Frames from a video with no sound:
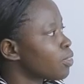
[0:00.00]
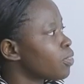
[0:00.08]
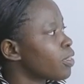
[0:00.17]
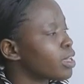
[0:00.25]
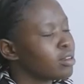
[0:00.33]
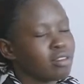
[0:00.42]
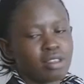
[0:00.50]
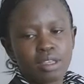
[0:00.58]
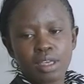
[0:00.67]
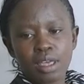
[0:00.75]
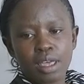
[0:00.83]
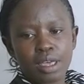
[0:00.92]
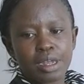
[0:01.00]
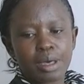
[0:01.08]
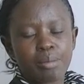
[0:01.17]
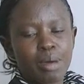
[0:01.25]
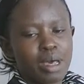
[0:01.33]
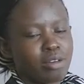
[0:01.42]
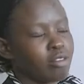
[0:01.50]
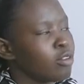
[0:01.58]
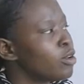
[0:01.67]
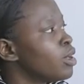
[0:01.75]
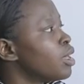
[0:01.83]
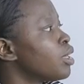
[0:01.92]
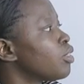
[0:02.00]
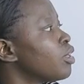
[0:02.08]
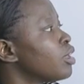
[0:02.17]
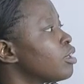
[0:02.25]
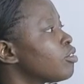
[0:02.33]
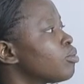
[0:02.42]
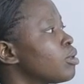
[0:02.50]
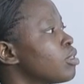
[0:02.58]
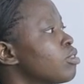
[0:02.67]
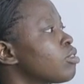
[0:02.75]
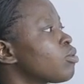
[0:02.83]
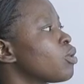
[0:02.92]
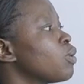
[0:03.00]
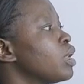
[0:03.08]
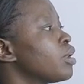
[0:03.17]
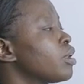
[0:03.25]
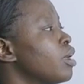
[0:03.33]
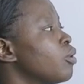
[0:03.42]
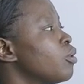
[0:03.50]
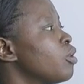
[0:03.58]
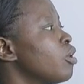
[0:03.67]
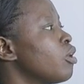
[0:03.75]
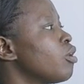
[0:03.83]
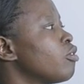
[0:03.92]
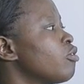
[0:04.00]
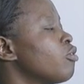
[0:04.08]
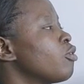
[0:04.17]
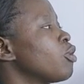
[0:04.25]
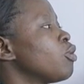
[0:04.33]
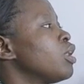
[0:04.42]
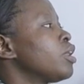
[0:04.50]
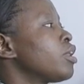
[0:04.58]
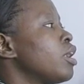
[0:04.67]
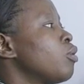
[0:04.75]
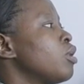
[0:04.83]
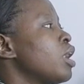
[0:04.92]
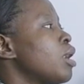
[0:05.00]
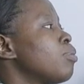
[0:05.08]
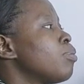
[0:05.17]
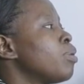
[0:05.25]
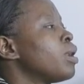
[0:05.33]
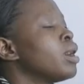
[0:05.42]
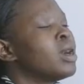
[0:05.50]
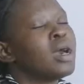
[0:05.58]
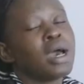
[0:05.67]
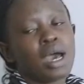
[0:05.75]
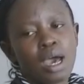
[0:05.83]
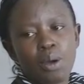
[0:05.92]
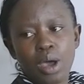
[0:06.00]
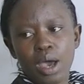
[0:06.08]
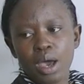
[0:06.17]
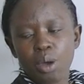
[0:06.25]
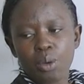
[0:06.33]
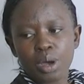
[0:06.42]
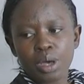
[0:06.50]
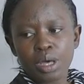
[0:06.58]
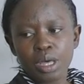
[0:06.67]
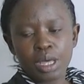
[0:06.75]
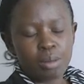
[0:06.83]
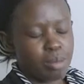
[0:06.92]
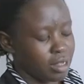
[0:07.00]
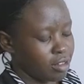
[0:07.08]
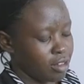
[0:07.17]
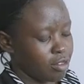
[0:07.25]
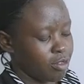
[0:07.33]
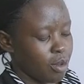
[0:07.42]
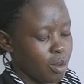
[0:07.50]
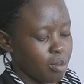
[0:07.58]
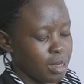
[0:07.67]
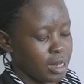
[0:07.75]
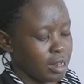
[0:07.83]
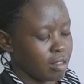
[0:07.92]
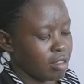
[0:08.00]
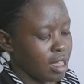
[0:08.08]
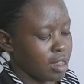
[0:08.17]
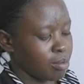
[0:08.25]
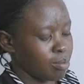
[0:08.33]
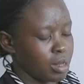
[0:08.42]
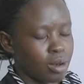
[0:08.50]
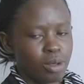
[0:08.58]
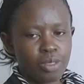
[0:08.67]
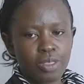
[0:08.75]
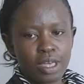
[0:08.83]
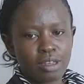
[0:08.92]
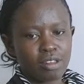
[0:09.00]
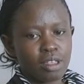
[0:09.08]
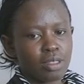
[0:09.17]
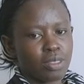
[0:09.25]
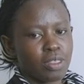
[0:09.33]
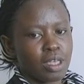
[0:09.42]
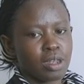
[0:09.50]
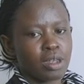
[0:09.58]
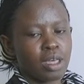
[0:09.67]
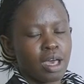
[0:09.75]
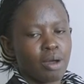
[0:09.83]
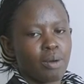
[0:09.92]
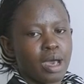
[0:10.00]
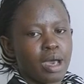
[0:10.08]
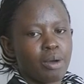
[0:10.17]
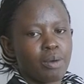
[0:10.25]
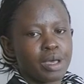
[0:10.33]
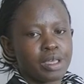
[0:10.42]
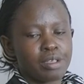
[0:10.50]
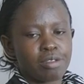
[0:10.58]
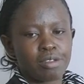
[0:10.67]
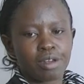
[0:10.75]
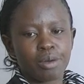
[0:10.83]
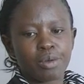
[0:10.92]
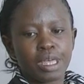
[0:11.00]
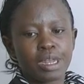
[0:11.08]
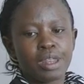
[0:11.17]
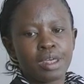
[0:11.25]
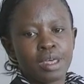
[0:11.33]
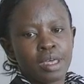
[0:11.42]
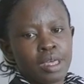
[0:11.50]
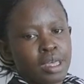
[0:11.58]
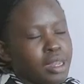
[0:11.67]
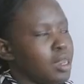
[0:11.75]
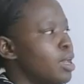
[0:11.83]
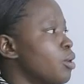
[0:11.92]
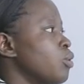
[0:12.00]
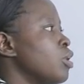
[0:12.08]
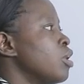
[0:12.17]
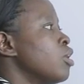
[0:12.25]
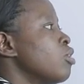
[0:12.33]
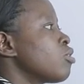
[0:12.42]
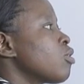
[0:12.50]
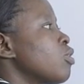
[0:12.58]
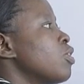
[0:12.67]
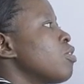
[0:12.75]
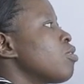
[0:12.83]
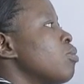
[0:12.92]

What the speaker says: 30 and above, then it means we will round up our hour. But if our minutes are below 30, then our hour is rounded down. So this